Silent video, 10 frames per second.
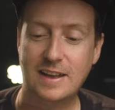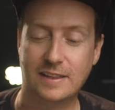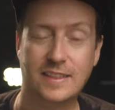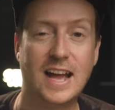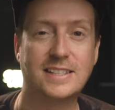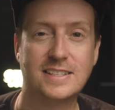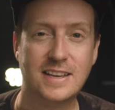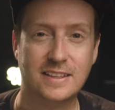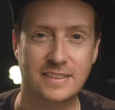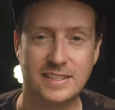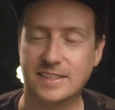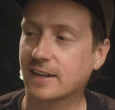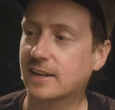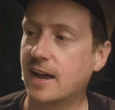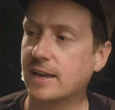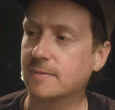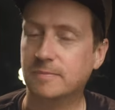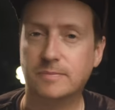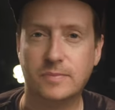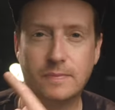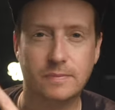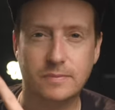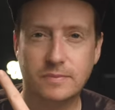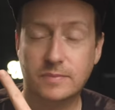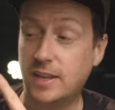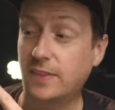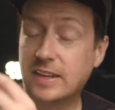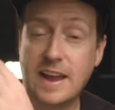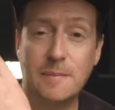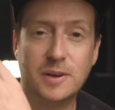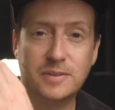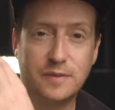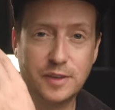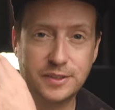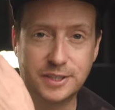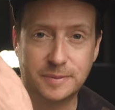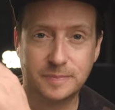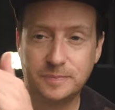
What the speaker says: and that's this little guy. Not the camera, the filter.